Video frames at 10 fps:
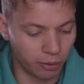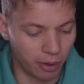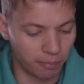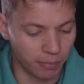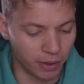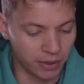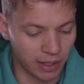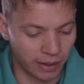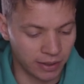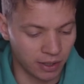equipment
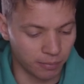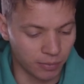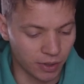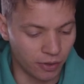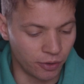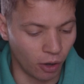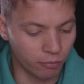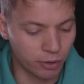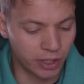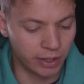items not
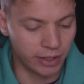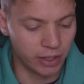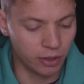routinely